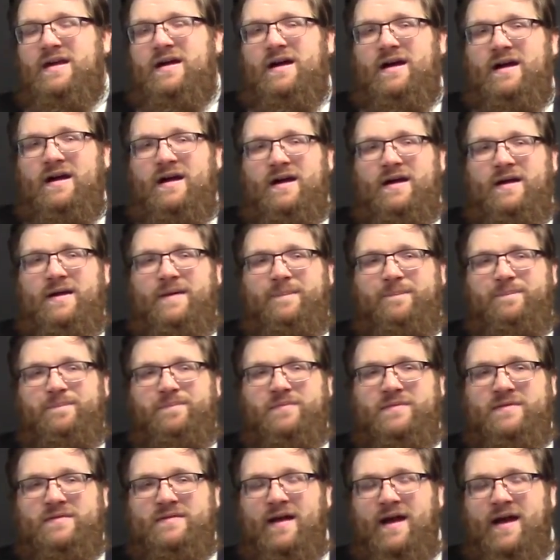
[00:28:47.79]

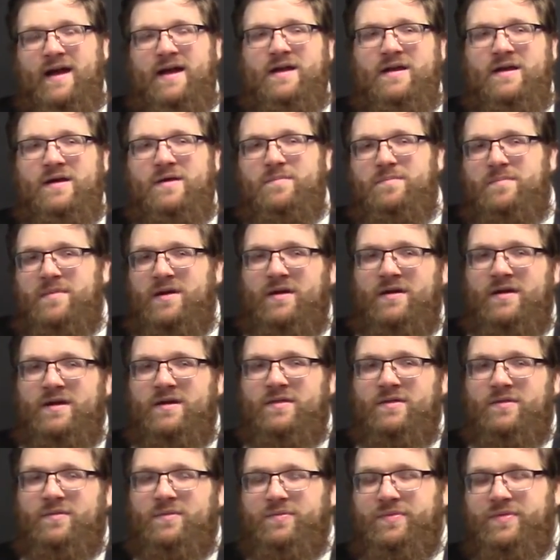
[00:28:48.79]
Dinah marry
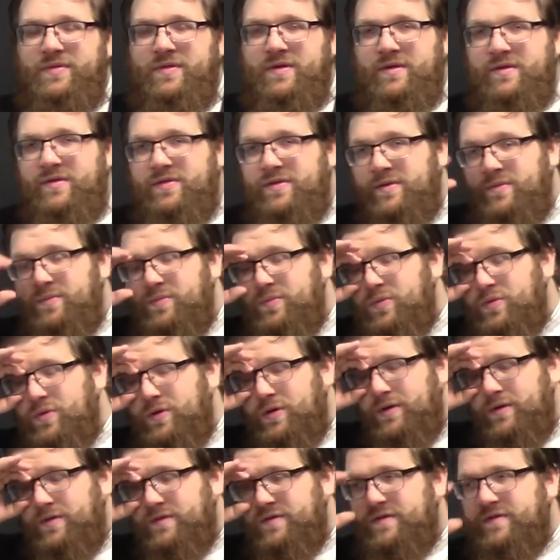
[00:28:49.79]
the
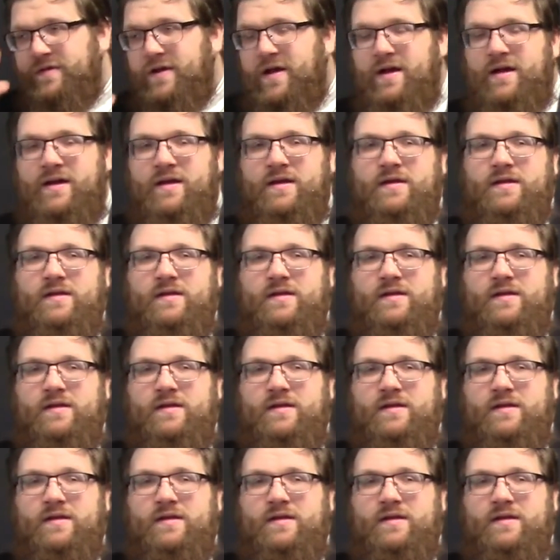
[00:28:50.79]
ruler's son,